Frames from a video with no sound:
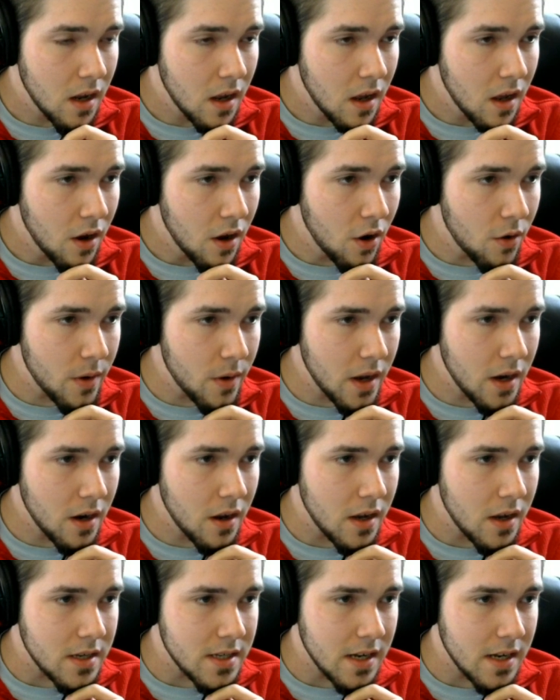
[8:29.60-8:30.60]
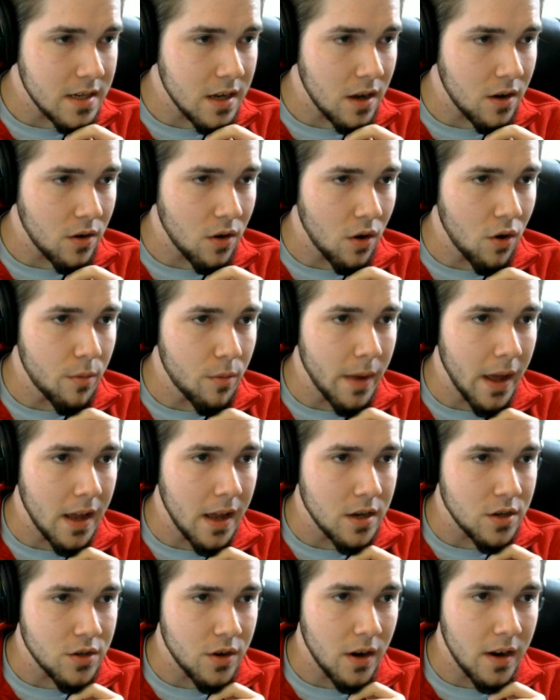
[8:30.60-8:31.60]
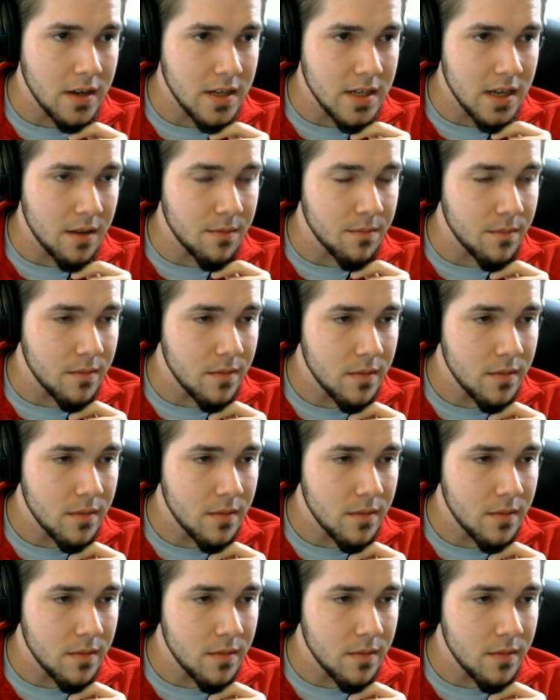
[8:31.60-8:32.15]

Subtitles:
Or we could have sent out Golbat and tried something.